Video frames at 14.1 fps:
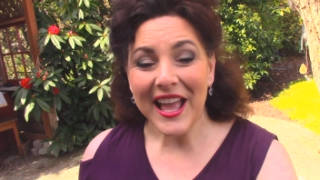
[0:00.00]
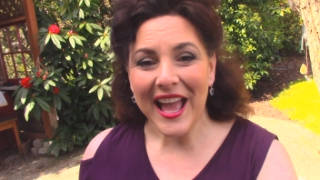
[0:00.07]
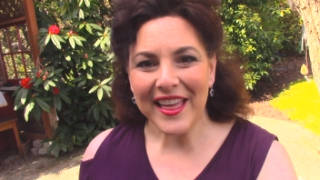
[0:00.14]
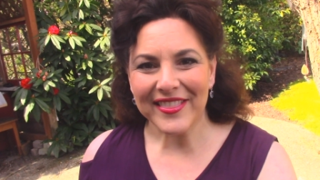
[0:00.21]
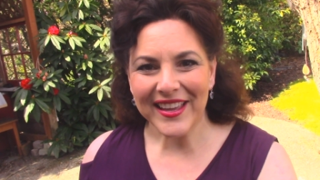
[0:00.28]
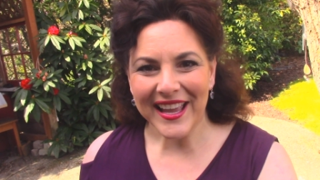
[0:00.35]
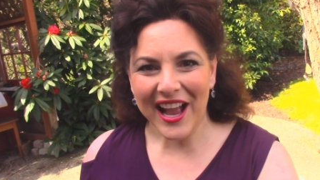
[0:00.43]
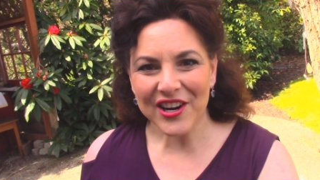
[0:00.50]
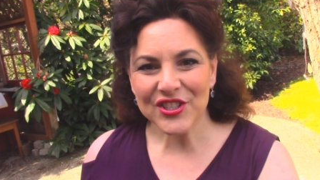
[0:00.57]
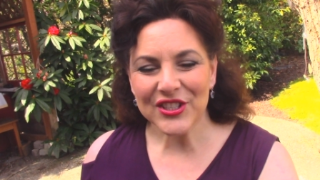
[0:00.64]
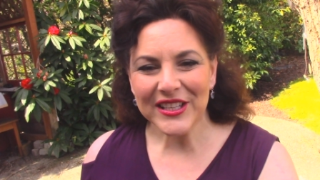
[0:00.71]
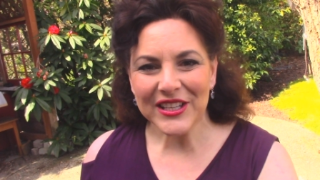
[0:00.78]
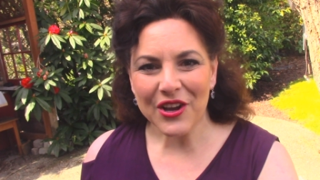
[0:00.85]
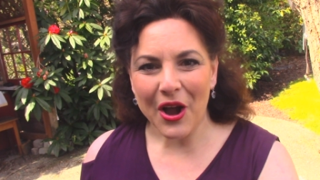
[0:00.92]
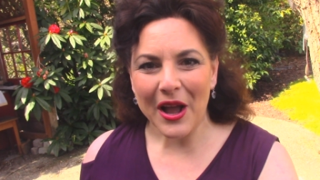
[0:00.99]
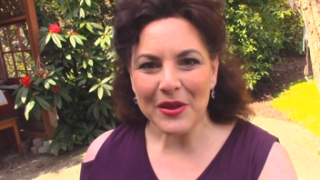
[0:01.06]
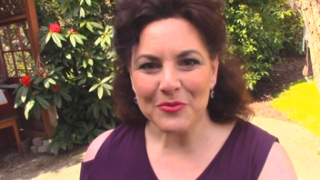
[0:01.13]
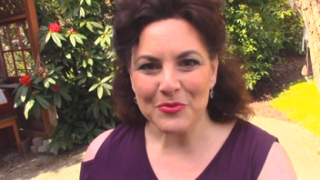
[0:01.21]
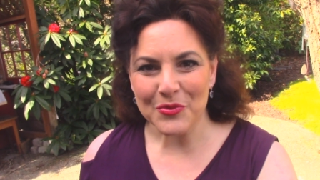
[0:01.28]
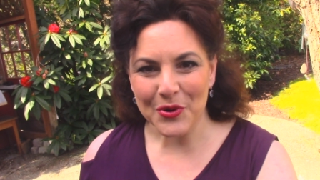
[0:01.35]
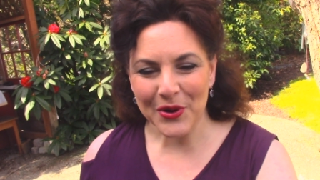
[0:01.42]
And they actually
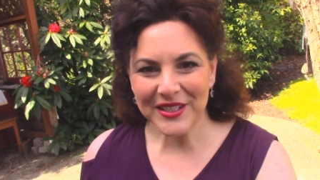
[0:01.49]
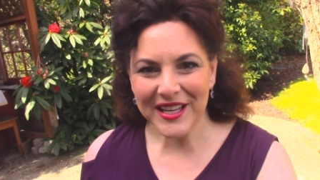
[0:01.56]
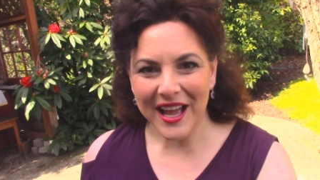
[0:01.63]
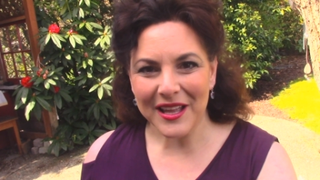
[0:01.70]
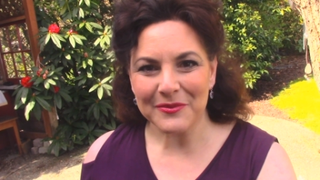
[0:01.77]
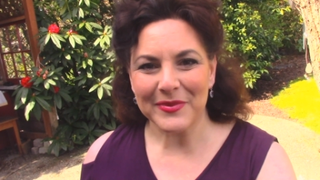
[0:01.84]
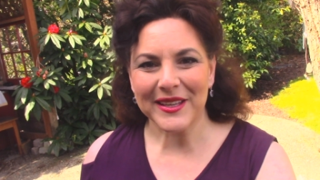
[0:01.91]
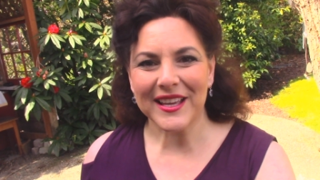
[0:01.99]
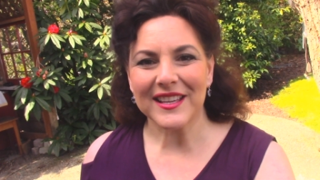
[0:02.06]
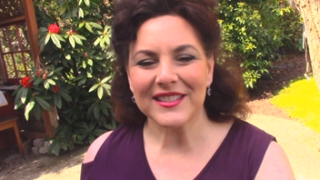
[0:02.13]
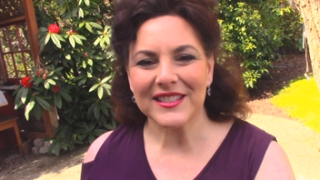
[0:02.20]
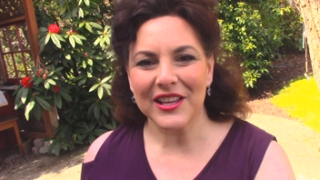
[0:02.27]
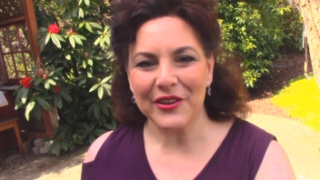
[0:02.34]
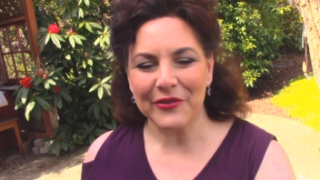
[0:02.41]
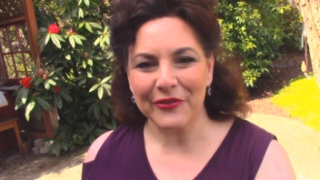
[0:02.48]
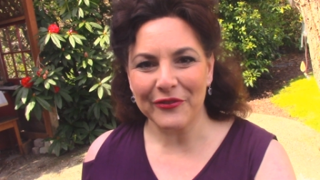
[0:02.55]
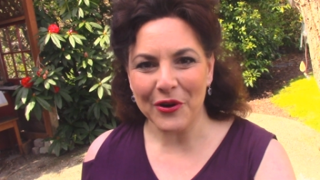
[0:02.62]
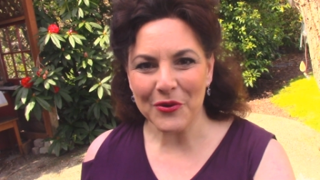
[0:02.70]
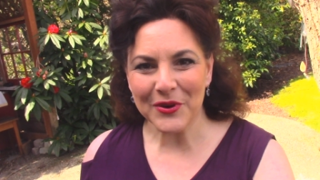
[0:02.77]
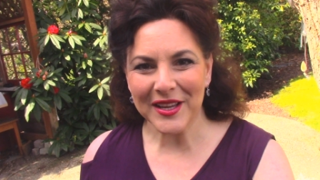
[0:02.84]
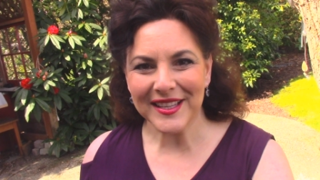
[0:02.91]
got more done because they
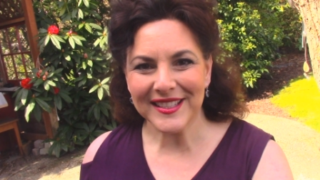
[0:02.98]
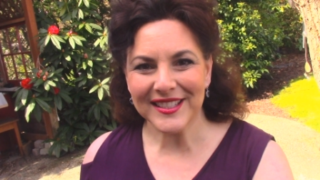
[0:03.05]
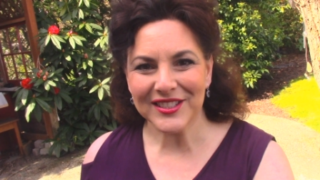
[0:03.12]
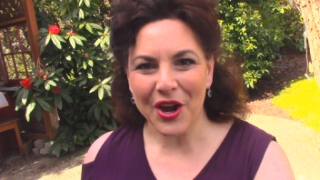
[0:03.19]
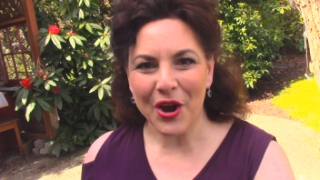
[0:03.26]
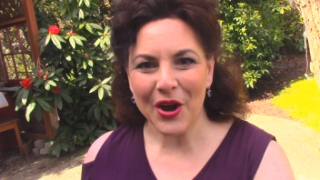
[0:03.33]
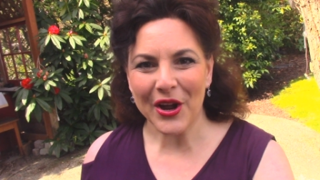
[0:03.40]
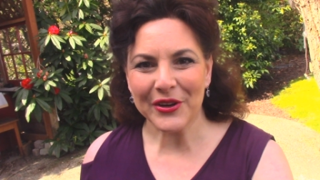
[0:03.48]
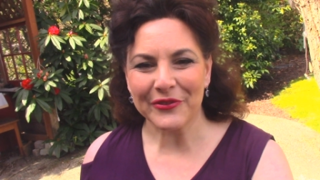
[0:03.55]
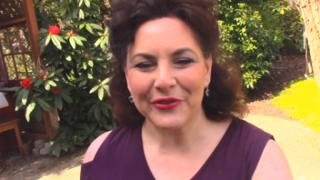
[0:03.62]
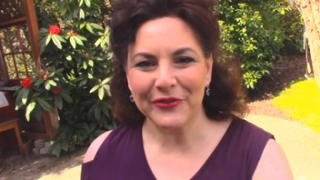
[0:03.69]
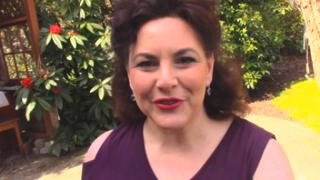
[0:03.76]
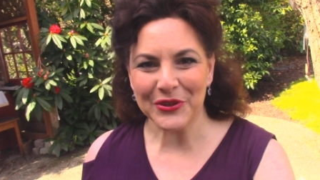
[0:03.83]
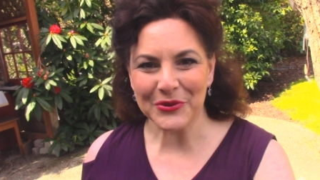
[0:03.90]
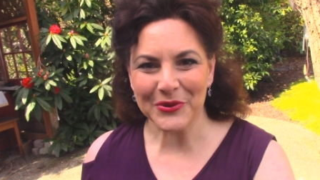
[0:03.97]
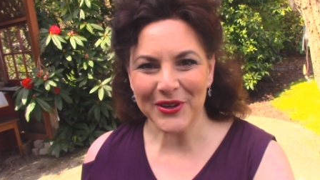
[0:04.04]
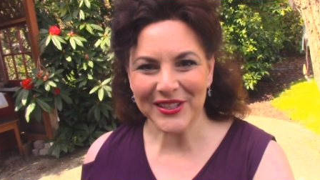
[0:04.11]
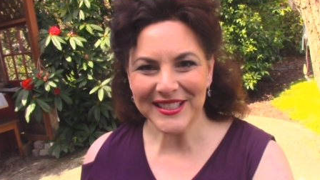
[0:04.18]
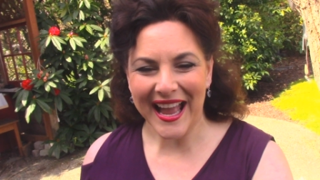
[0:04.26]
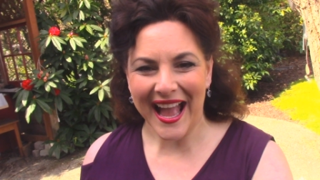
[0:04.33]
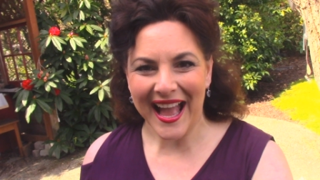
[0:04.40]
focused on
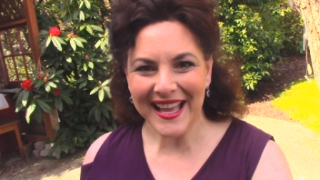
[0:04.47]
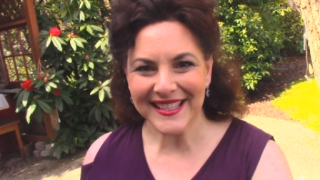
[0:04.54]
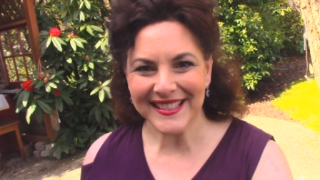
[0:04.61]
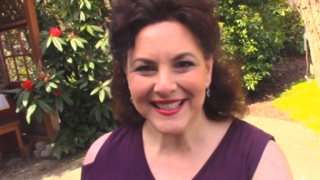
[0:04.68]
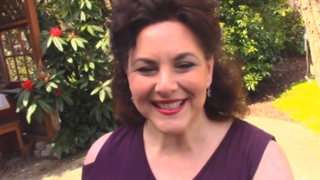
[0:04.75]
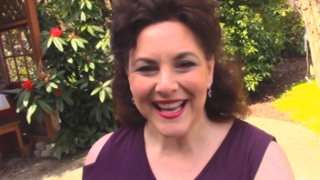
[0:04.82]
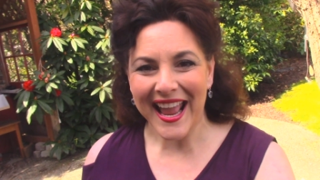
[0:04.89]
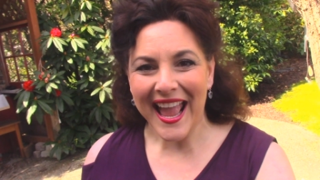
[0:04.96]
fewer tasks.